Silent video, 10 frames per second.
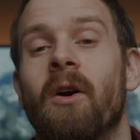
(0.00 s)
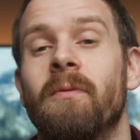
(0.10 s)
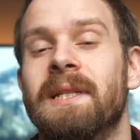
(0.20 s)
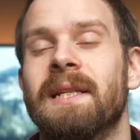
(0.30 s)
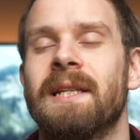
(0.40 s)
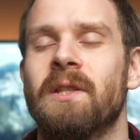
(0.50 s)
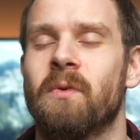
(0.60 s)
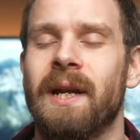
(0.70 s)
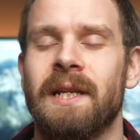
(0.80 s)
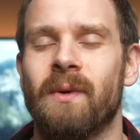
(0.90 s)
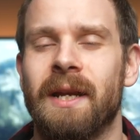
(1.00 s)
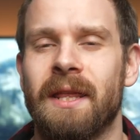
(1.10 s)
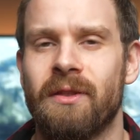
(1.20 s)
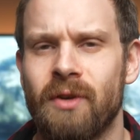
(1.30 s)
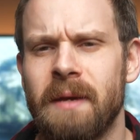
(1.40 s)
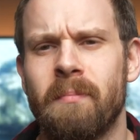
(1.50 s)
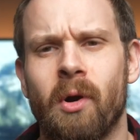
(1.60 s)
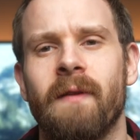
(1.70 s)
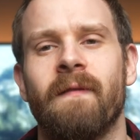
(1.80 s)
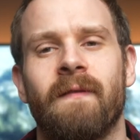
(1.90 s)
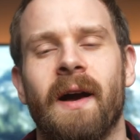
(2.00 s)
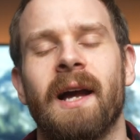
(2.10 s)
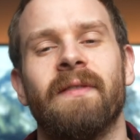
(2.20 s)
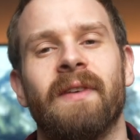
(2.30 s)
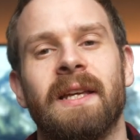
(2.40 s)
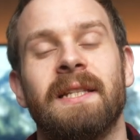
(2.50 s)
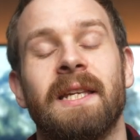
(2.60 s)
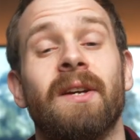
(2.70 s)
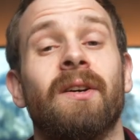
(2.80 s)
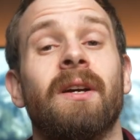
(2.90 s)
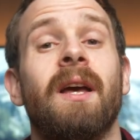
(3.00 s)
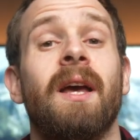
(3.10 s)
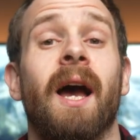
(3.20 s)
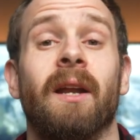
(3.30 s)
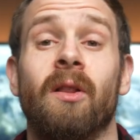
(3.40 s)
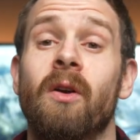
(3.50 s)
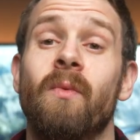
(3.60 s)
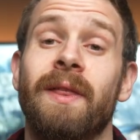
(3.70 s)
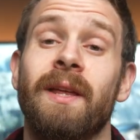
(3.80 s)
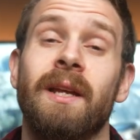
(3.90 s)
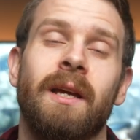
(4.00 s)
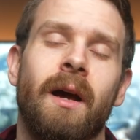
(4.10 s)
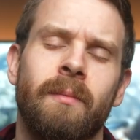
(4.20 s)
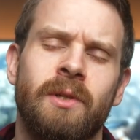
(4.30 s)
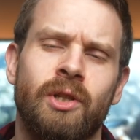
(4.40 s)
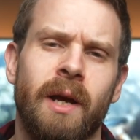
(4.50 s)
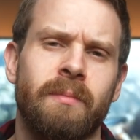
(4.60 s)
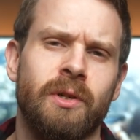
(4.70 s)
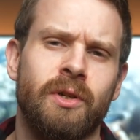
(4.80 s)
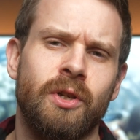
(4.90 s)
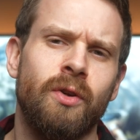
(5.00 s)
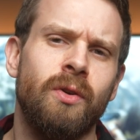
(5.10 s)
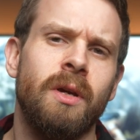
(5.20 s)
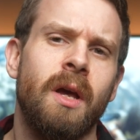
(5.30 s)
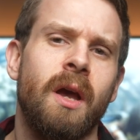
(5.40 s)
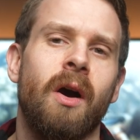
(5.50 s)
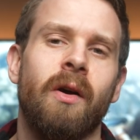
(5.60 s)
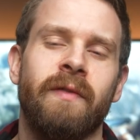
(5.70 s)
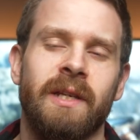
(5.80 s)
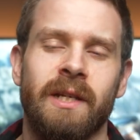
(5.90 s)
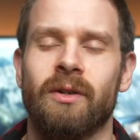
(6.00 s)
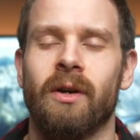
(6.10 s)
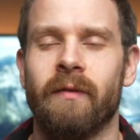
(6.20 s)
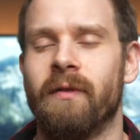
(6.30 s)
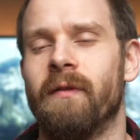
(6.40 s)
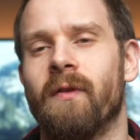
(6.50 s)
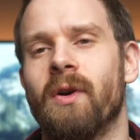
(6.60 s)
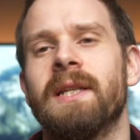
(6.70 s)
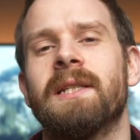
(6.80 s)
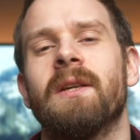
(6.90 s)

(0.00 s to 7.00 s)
Home Assistant 2023.5 is here, and along with it comes Chapter 2 of Year of the Voice,